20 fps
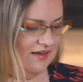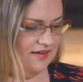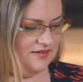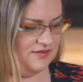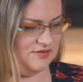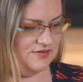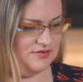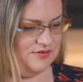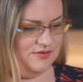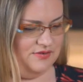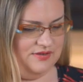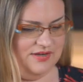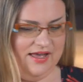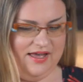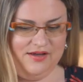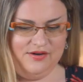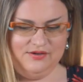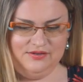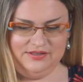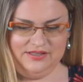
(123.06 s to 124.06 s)
So
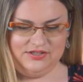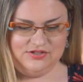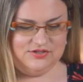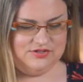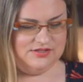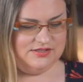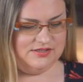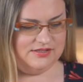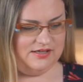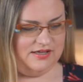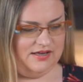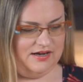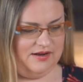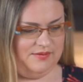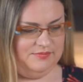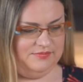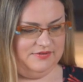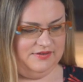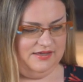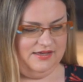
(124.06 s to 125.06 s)
now let's just cut
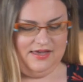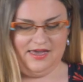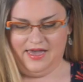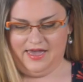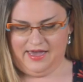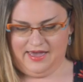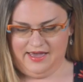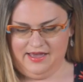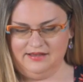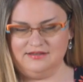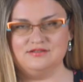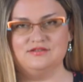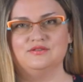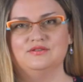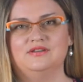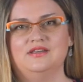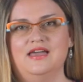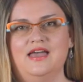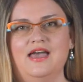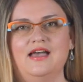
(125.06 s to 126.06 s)
up the eggs. So
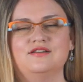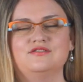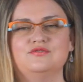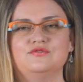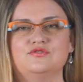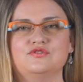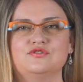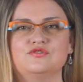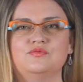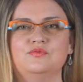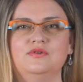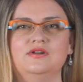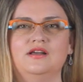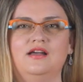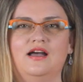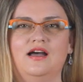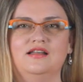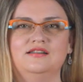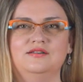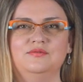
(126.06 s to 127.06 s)
the eggs, you just want
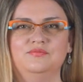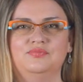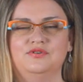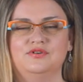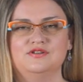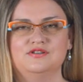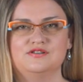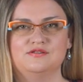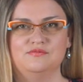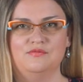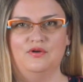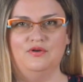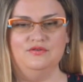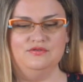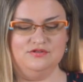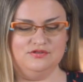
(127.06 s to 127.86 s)
to cut them pretty small.